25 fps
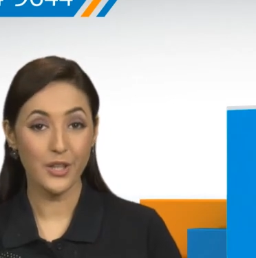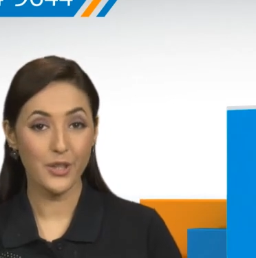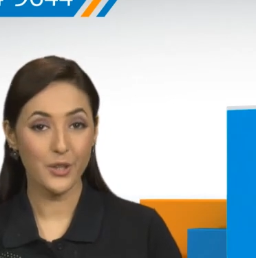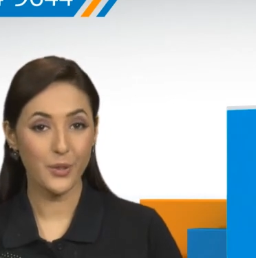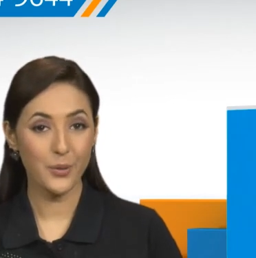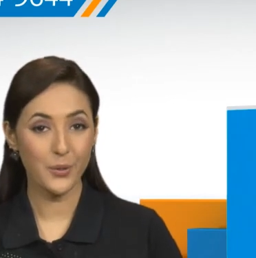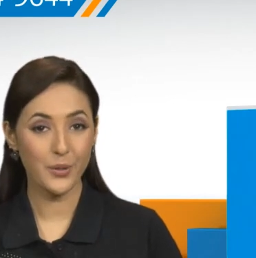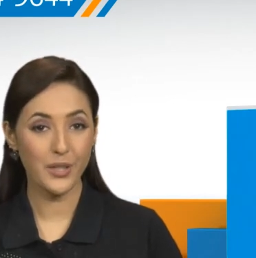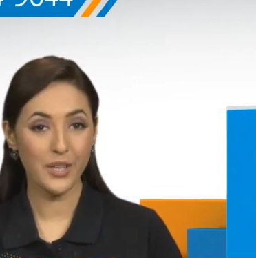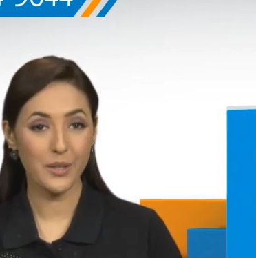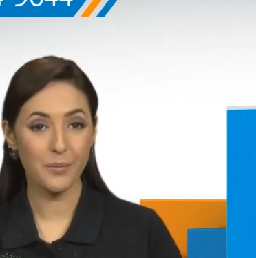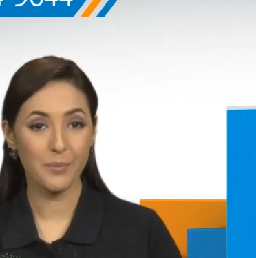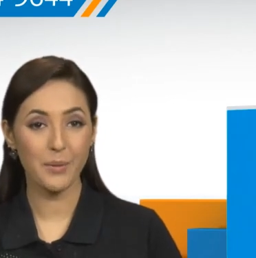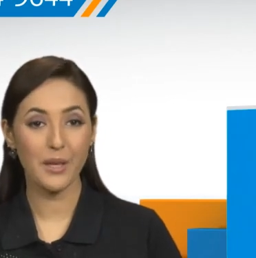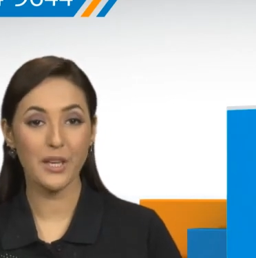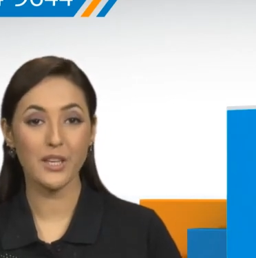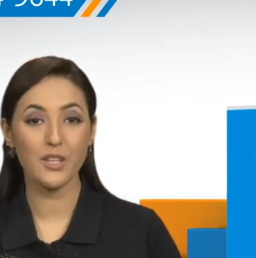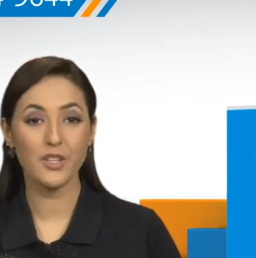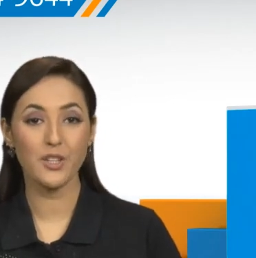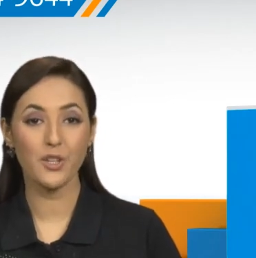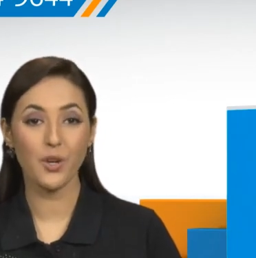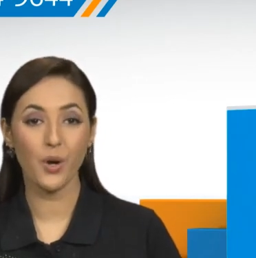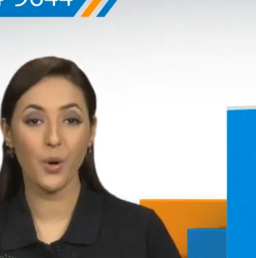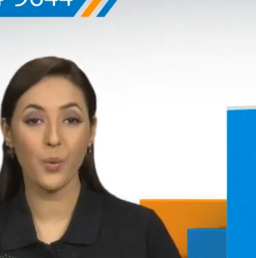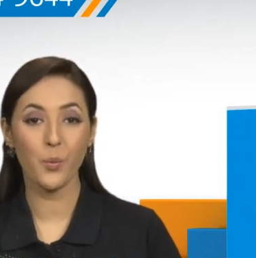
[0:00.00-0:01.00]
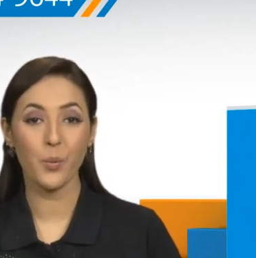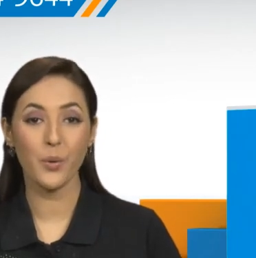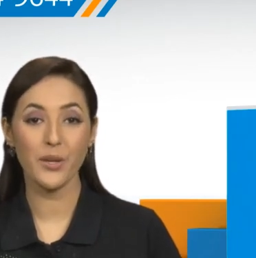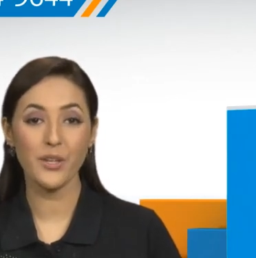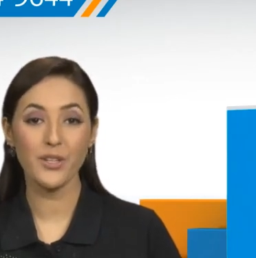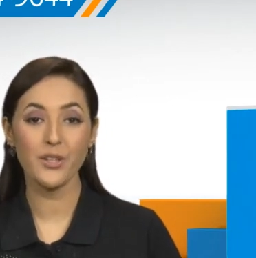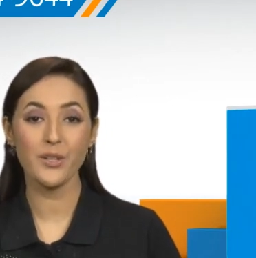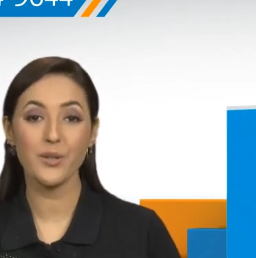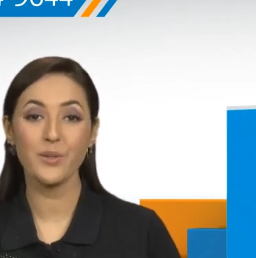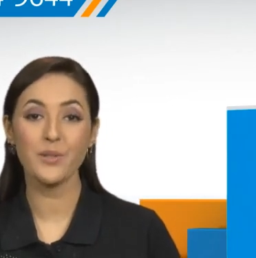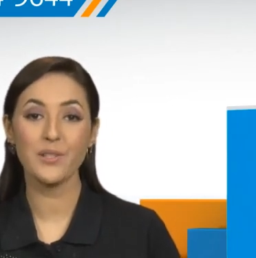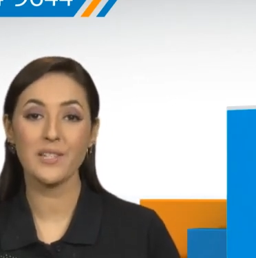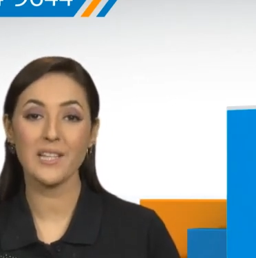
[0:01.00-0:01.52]
you can make your
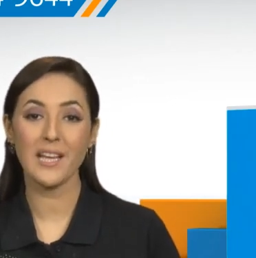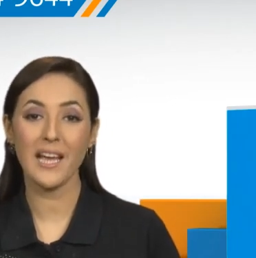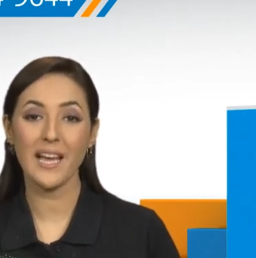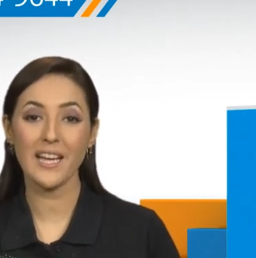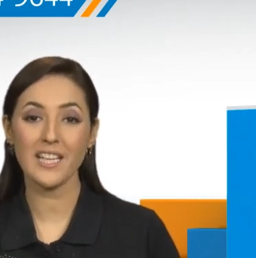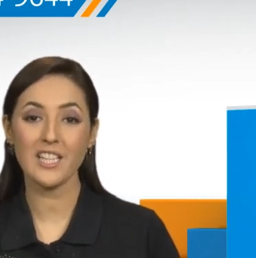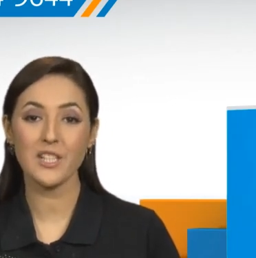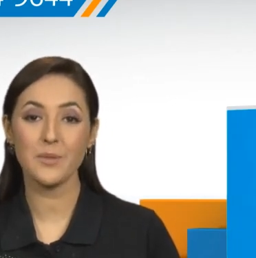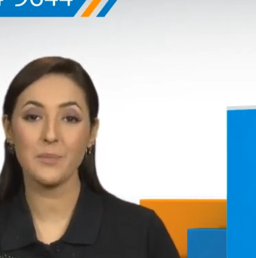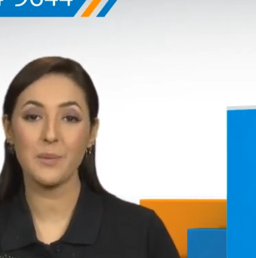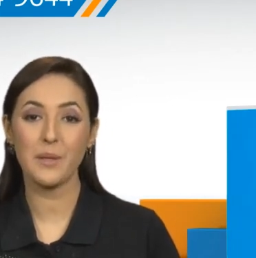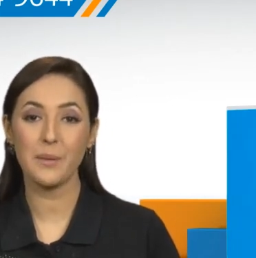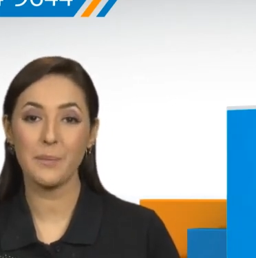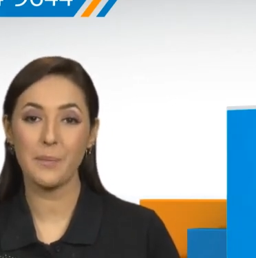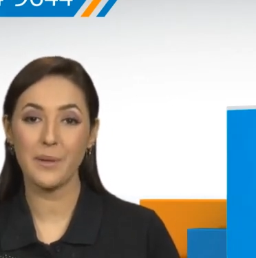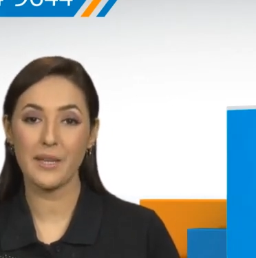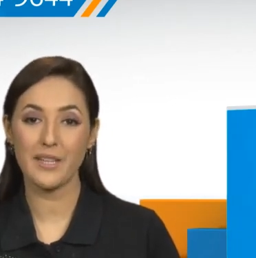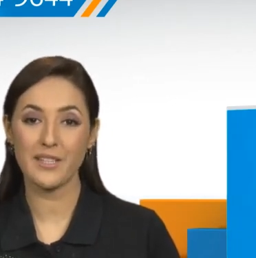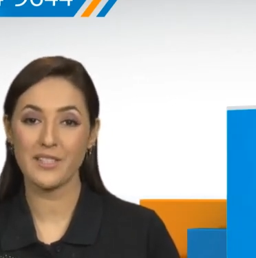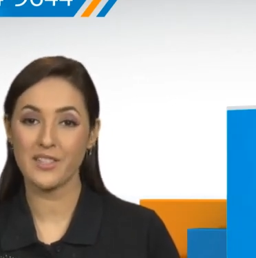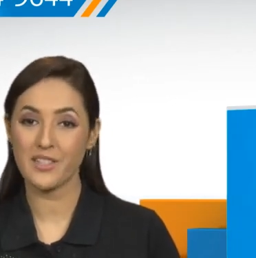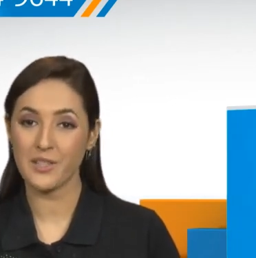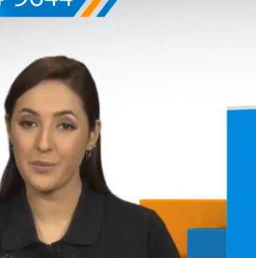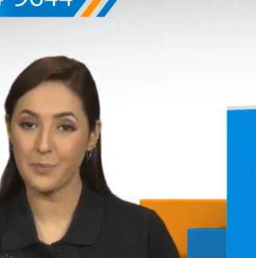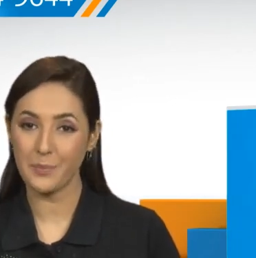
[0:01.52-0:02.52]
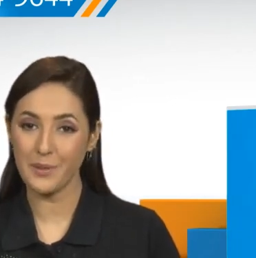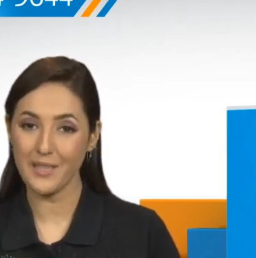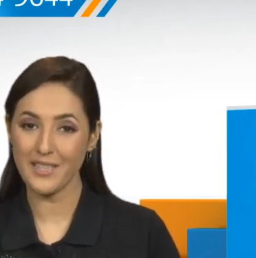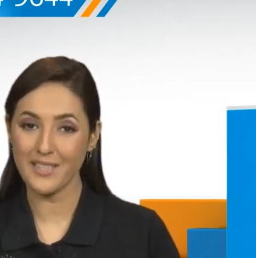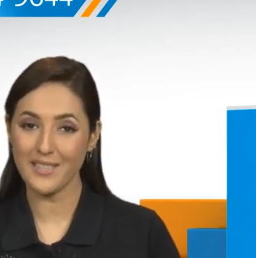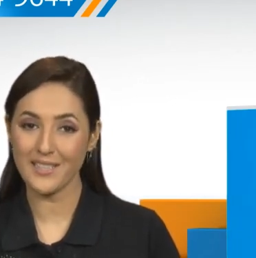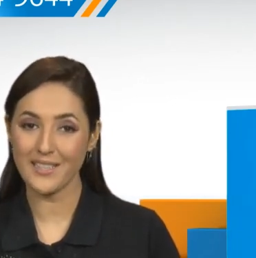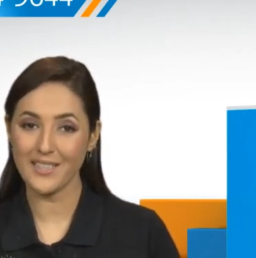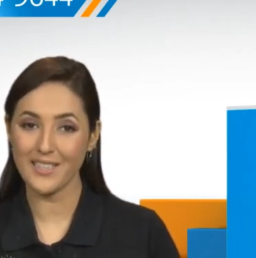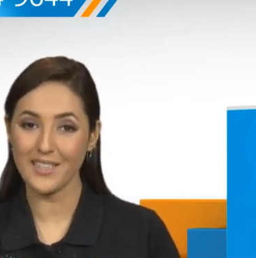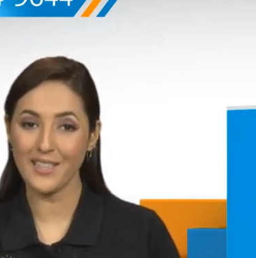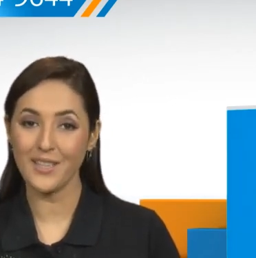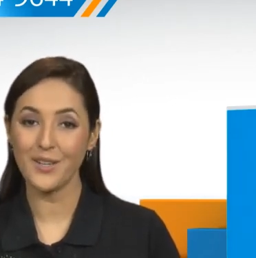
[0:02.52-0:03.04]
Windows XP-based
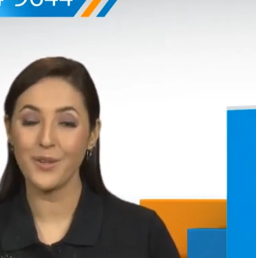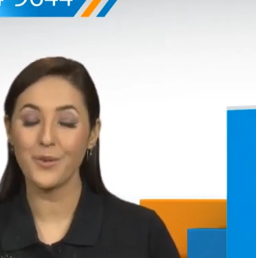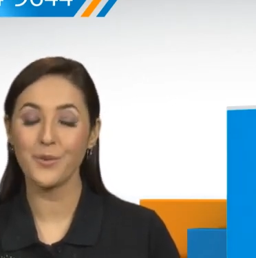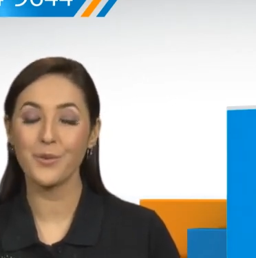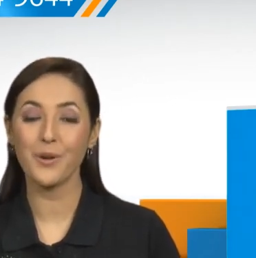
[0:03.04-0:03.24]
PC